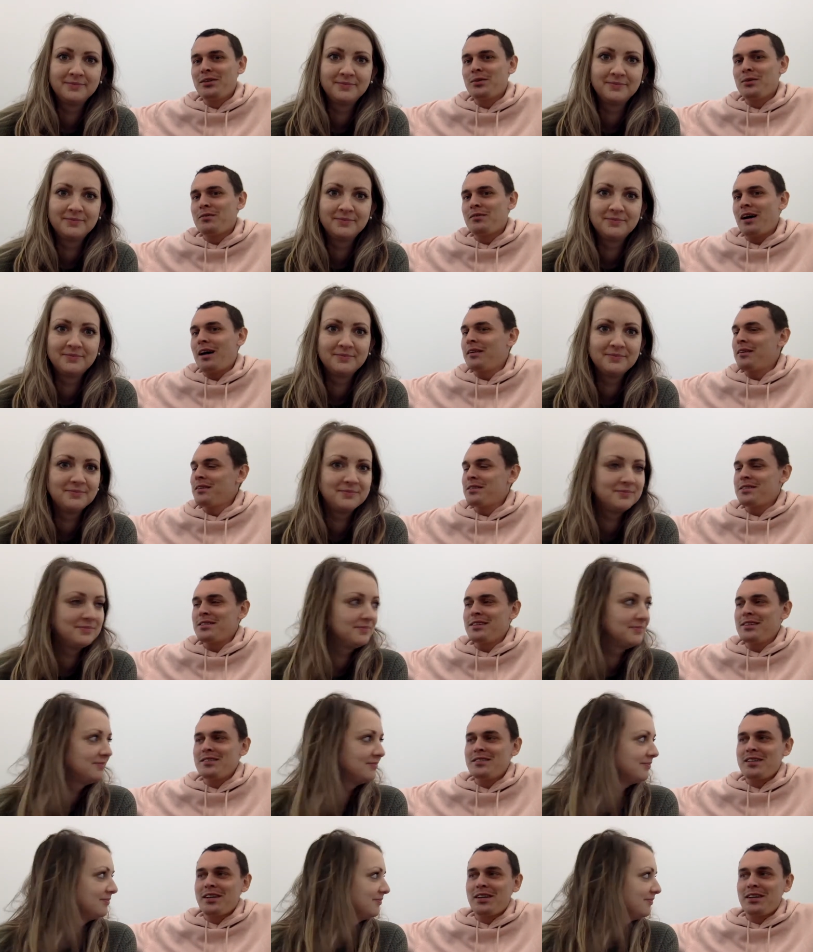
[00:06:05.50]
Speaker 1: know if I listen to
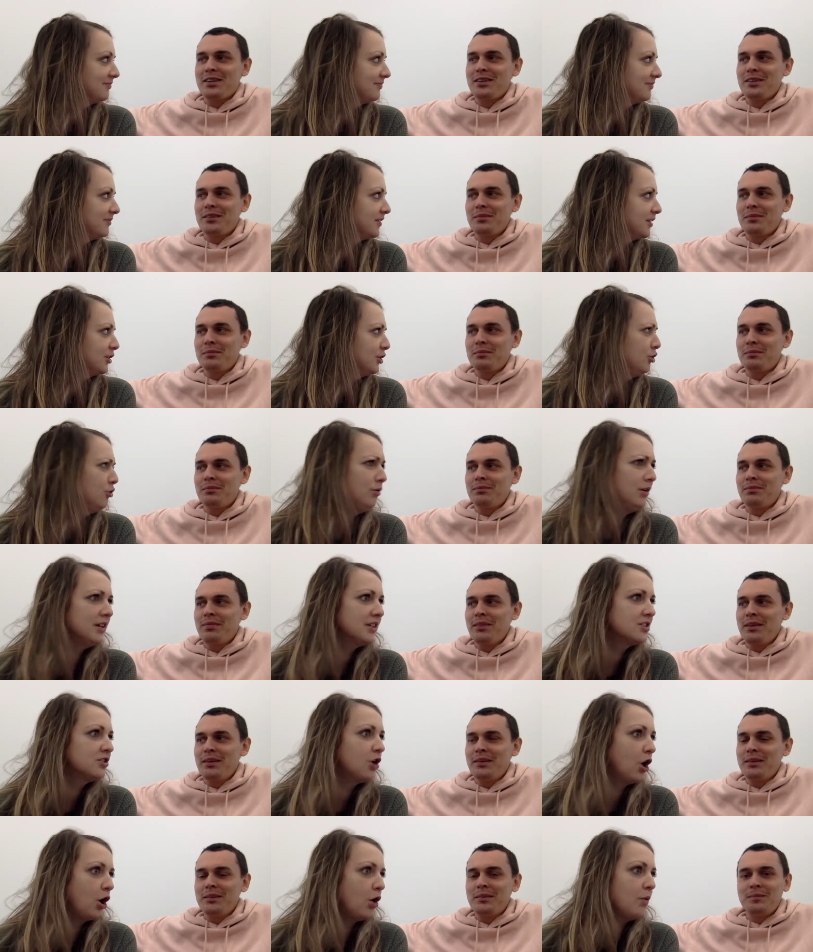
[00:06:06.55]
techno.
Speaker 2: You
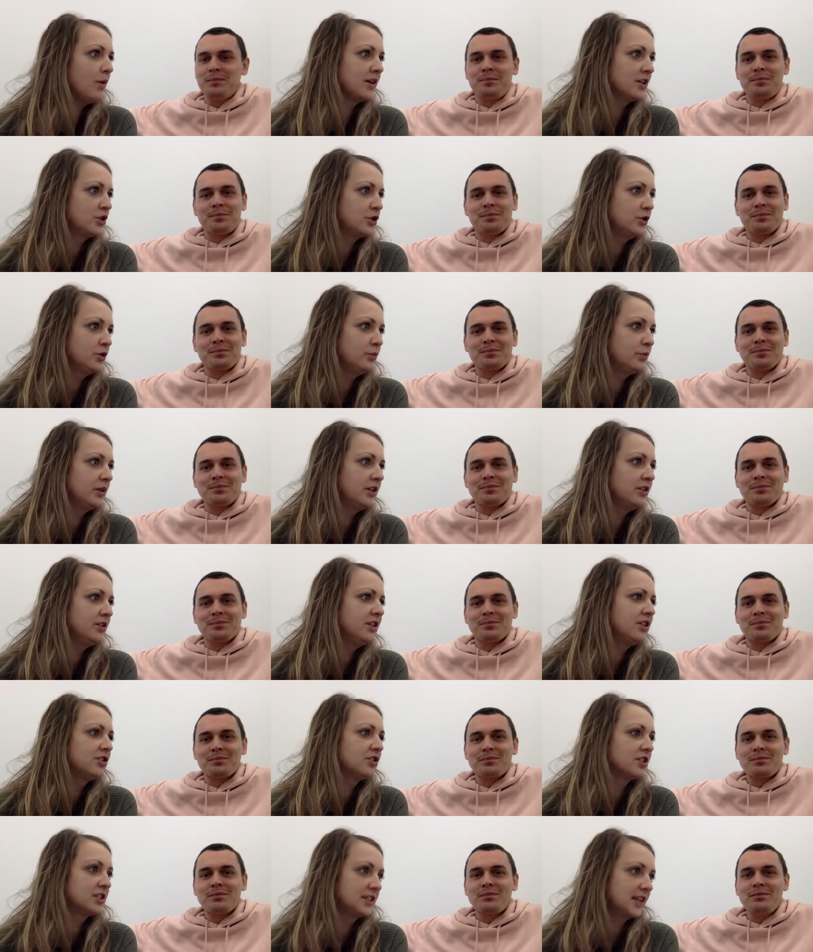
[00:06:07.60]
listen always to it when you need
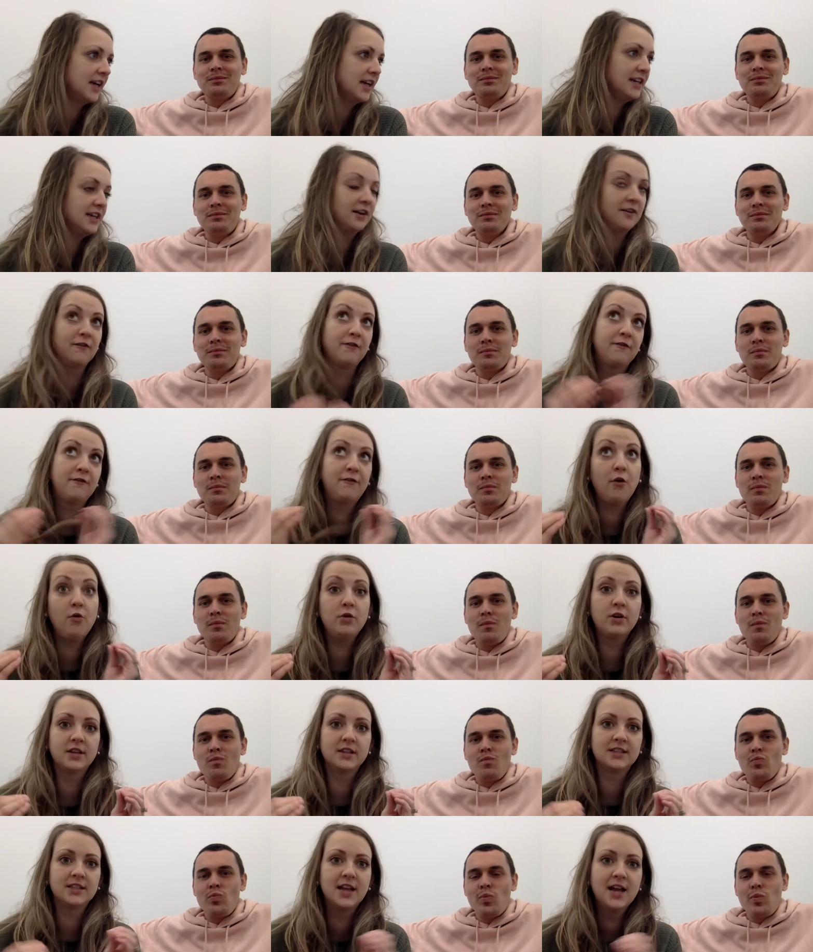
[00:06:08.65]
to study and
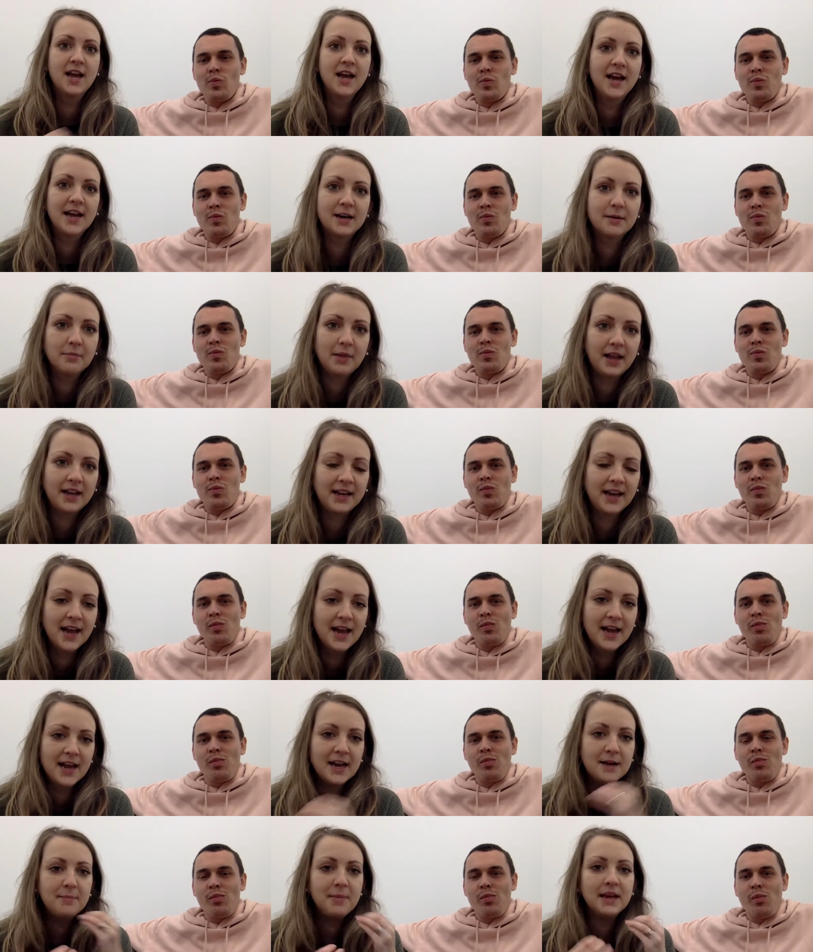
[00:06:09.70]
focus. And I'm like,
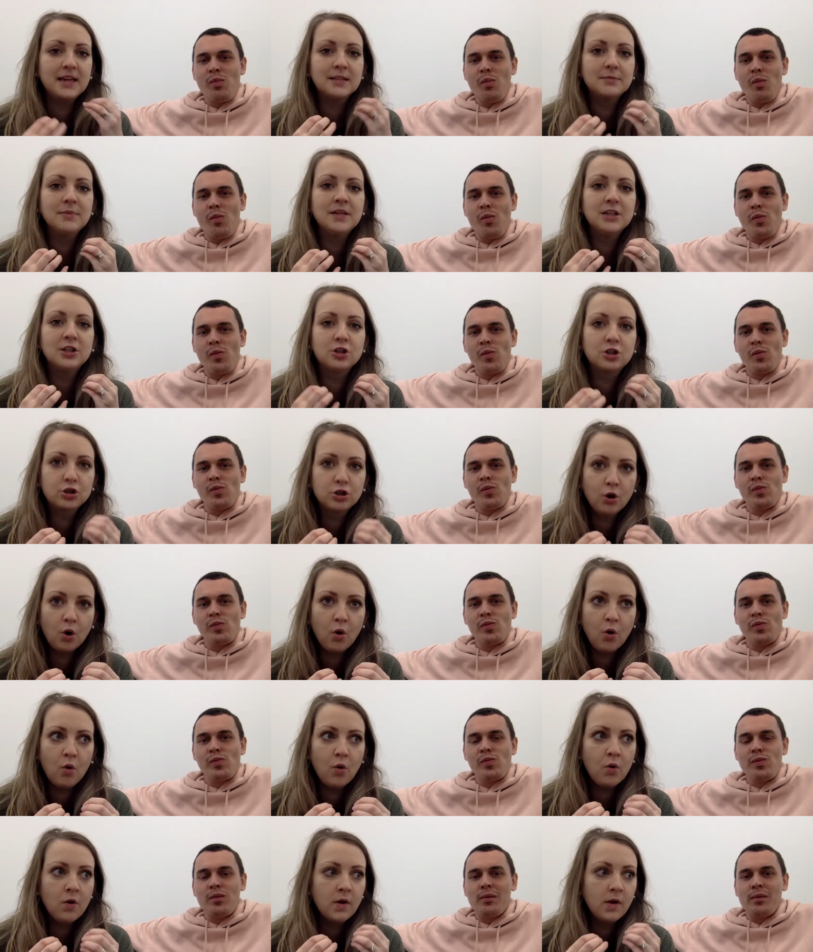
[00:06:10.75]
it makes me
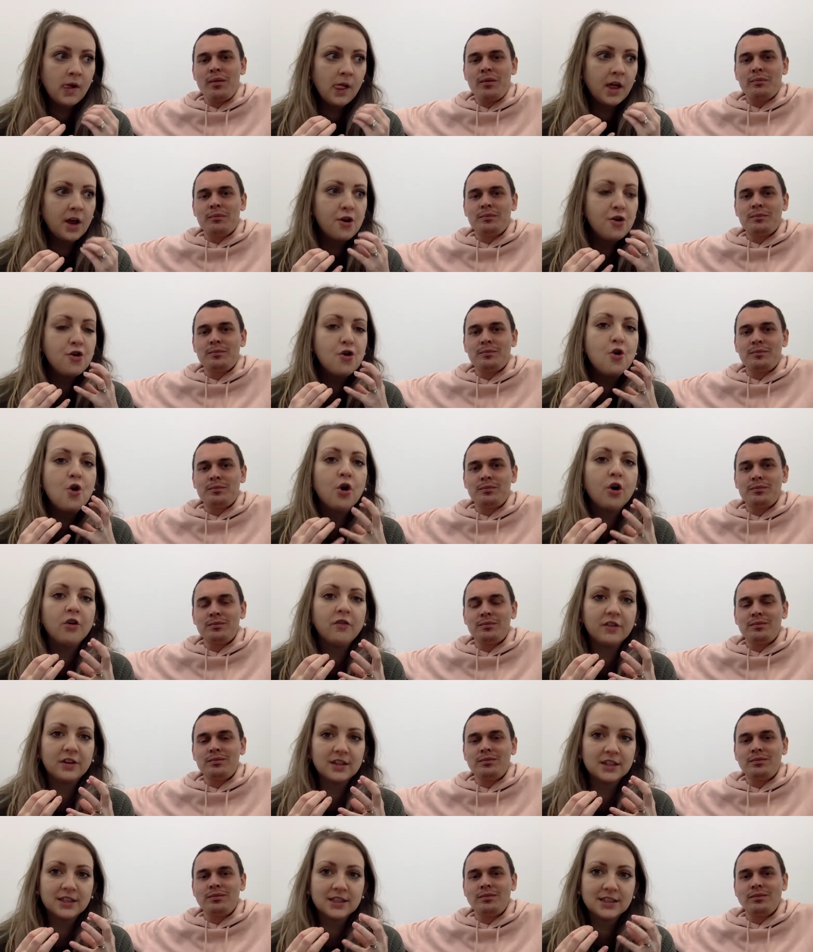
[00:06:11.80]
so
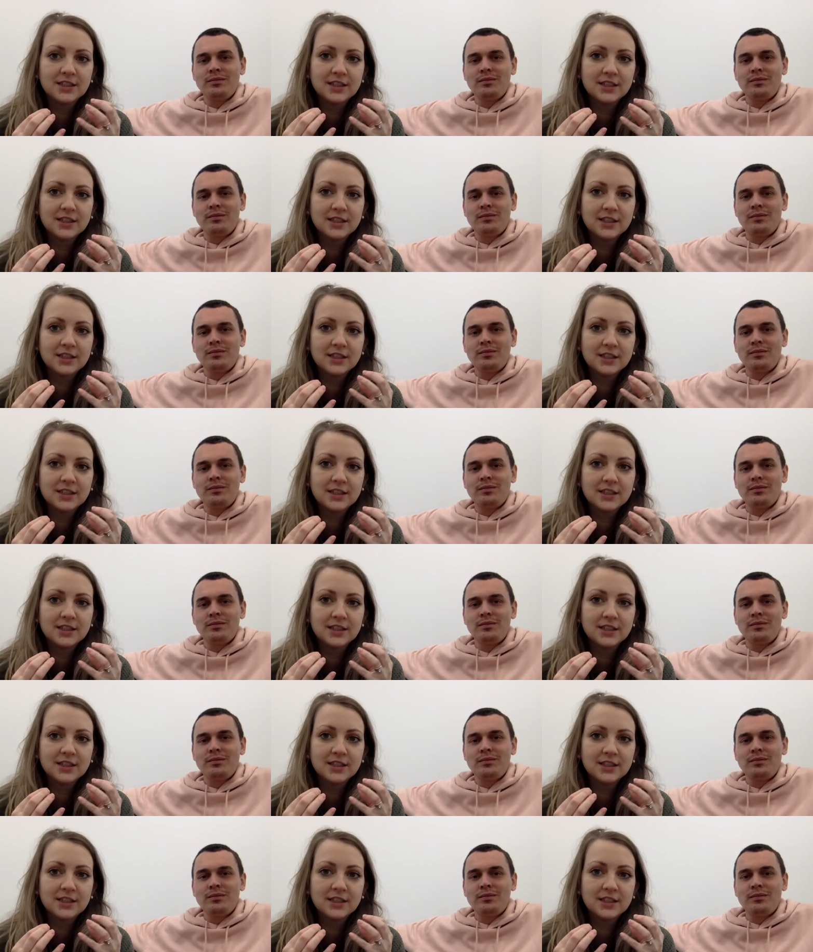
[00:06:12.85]
nervous